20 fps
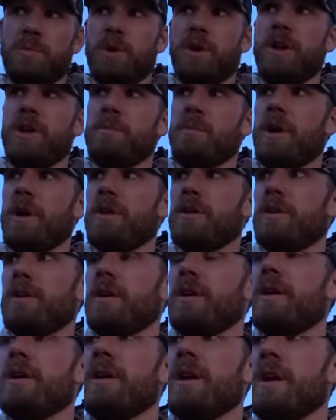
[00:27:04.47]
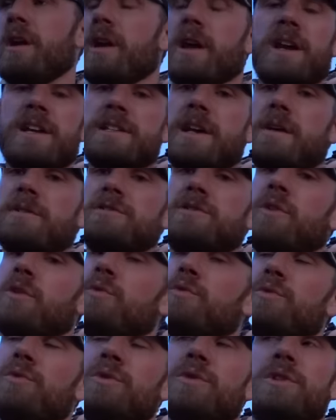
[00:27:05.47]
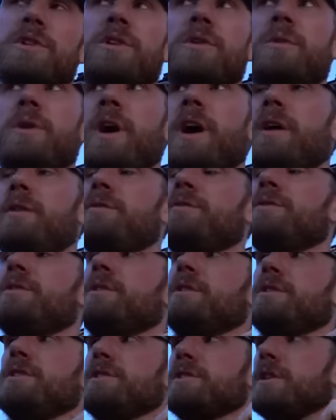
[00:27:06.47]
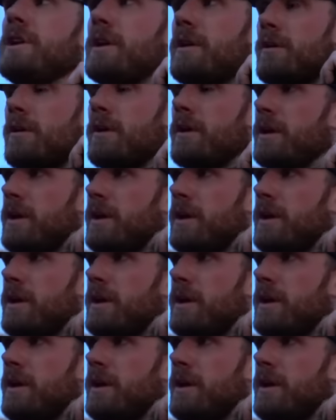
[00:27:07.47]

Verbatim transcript: put him on alert because I was going really quiet, really slow